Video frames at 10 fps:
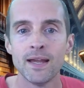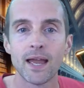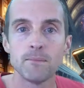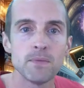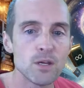
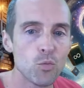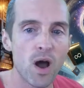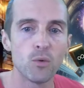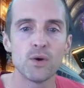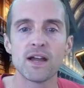And
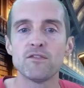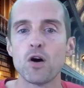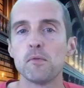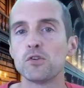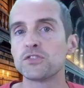meanwhile, we have
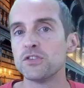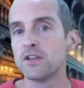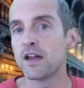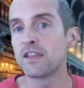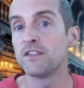almost
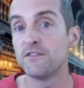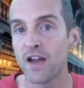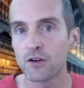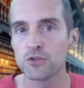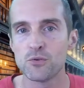none of the
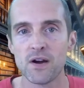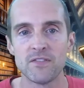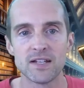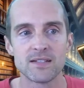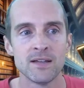value of
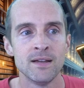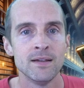it.